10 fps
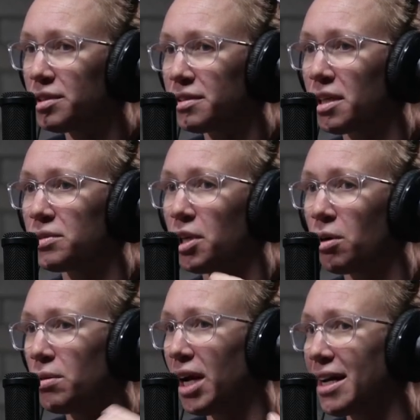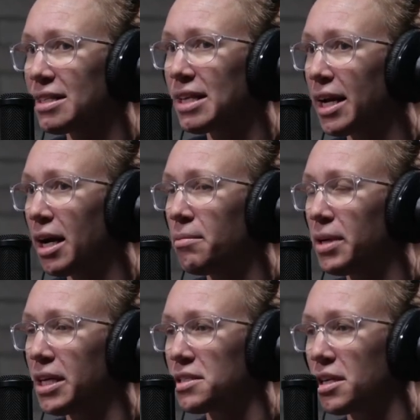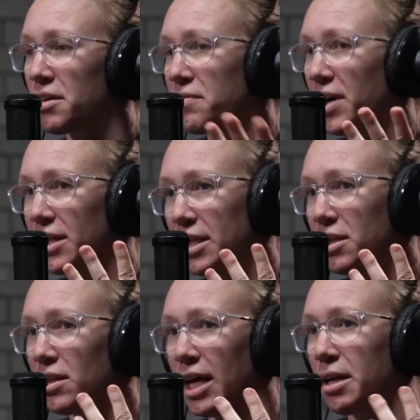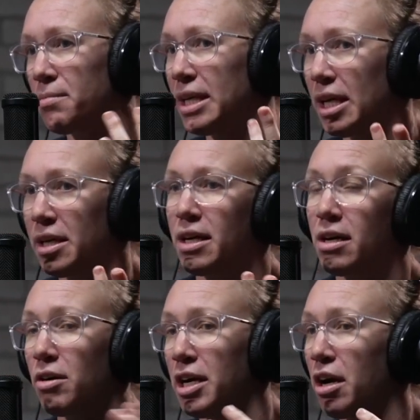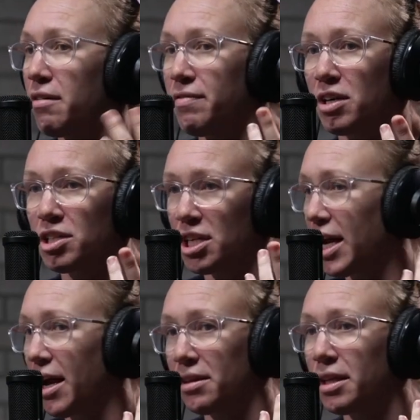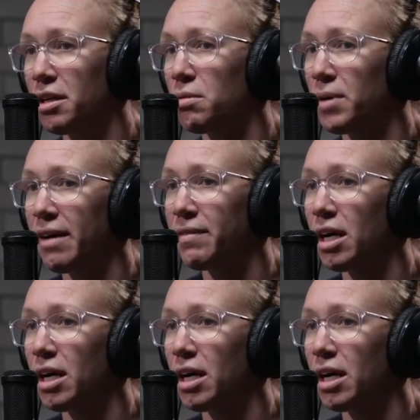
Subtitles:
So don't not sign up because you're afraid that you're like a beginner or you're a function athlete or whatever.